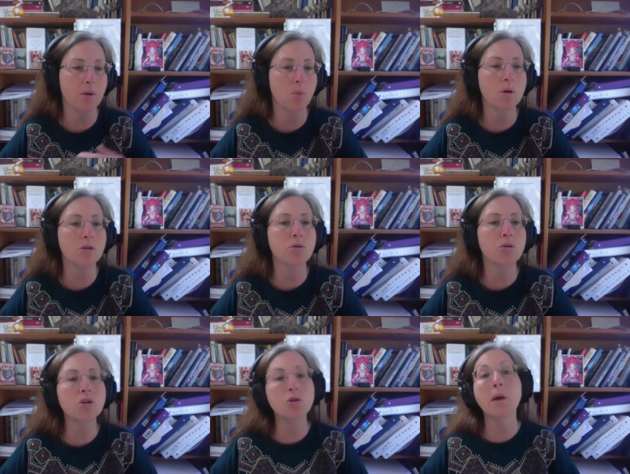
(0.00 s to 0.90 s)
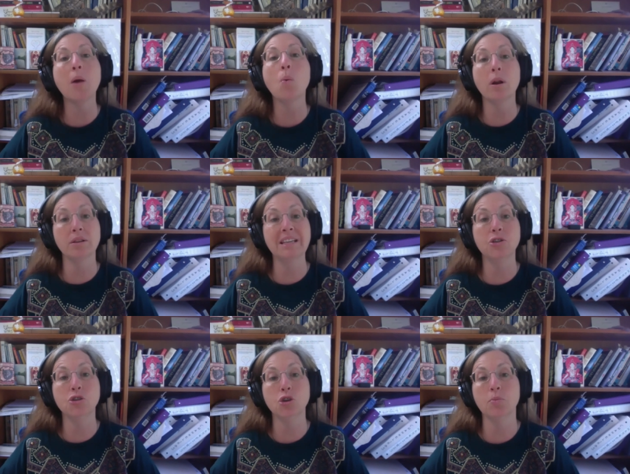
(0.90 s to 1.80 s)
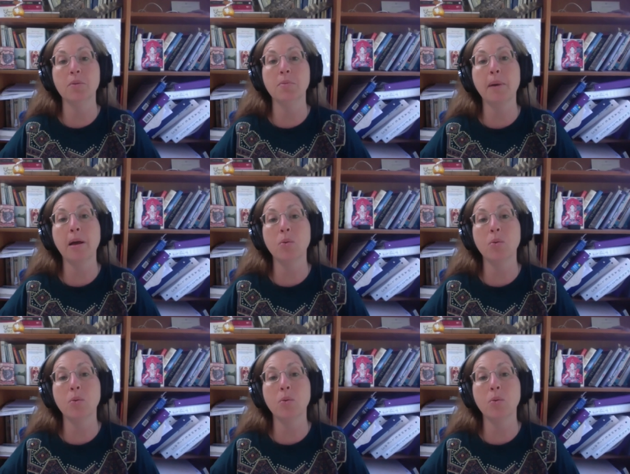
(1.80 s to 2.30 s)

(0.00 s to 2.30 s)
What do you think you might want to teach your people about?